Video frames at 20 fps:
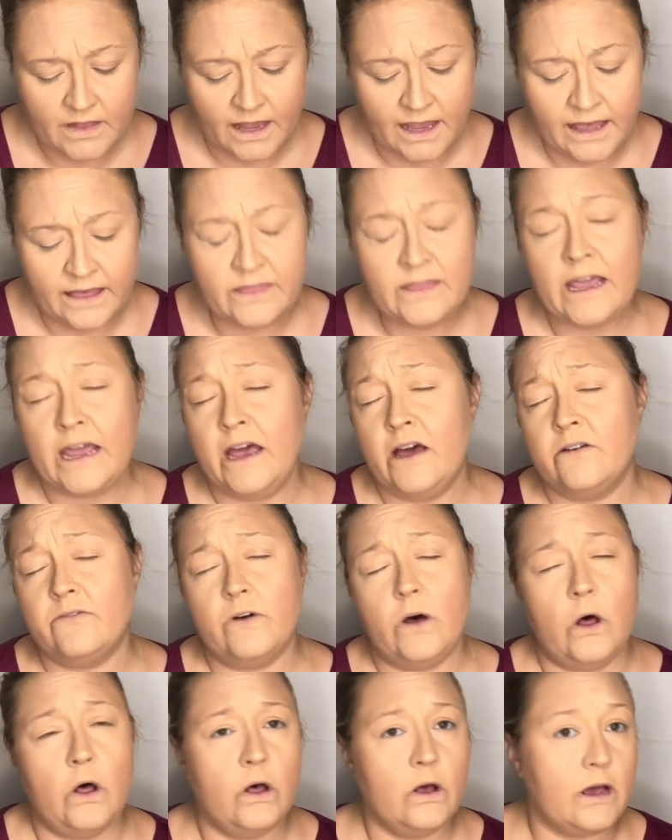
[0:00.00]
And they have
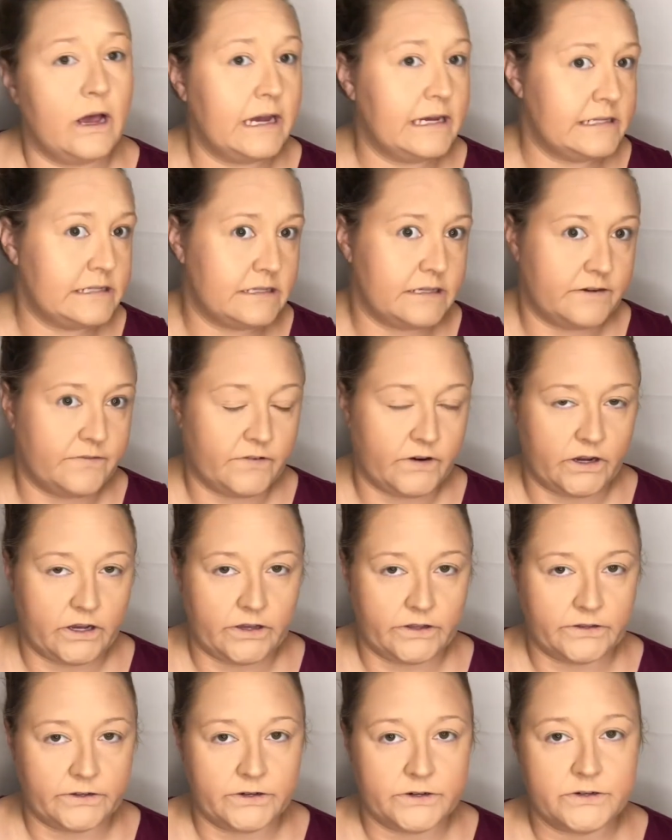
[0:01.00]
all kinds of different
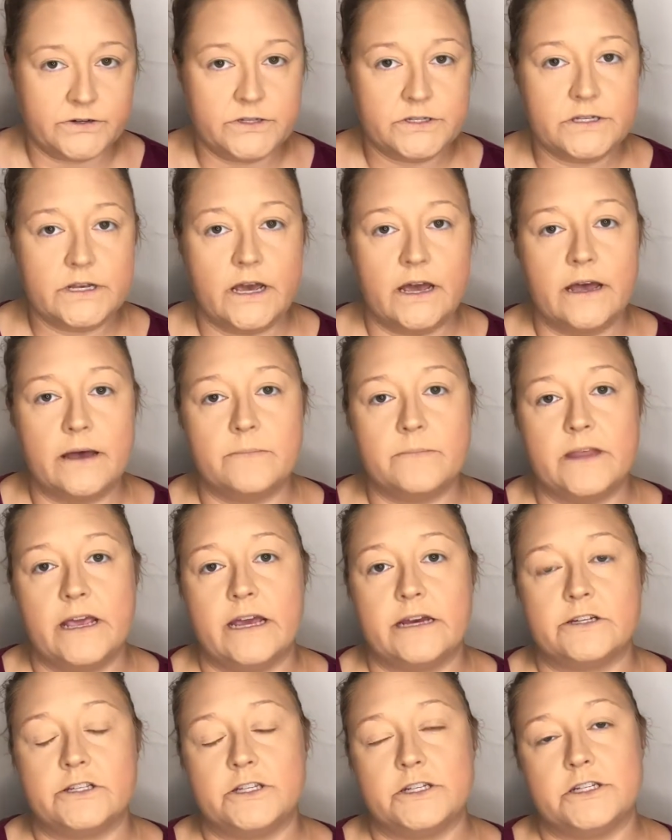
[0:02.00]
colors. They
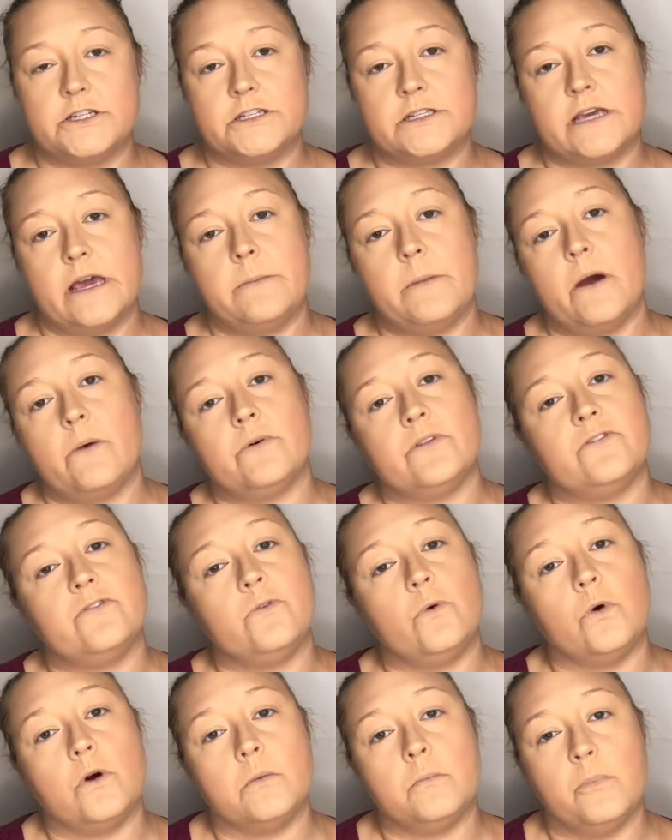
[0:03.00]
actually just came out with
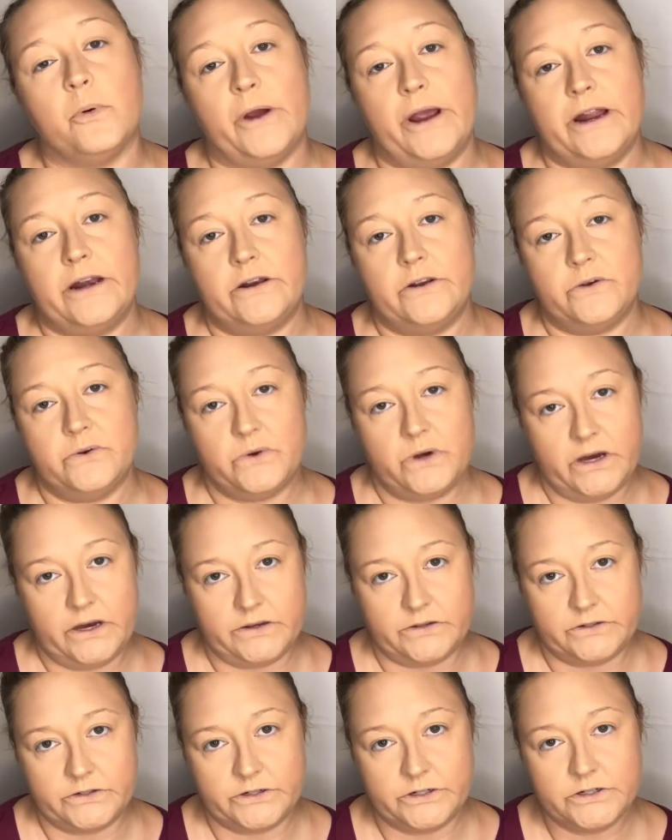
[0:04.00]
4 brand new
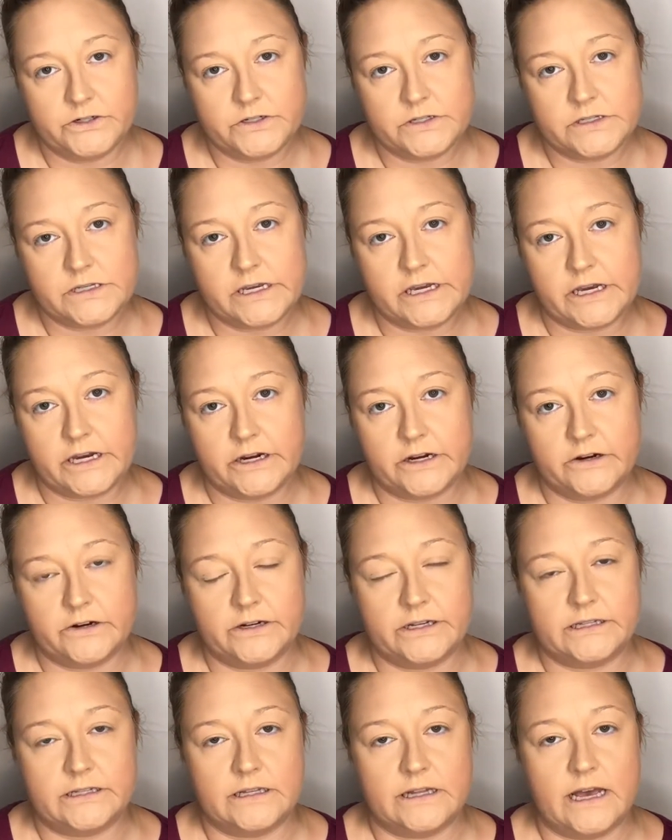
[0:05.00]
colors here
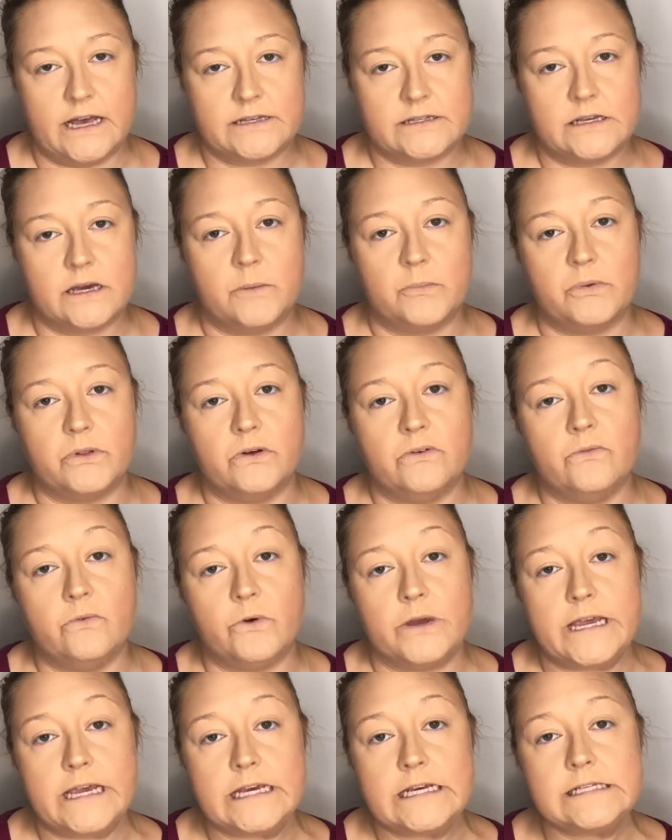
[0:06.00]
in the last couple of
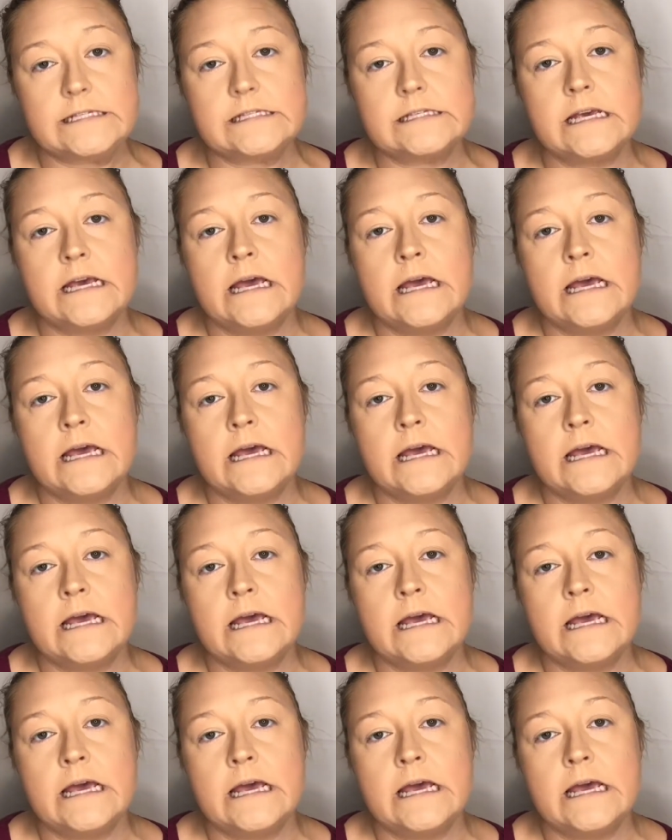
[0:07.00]
weeks.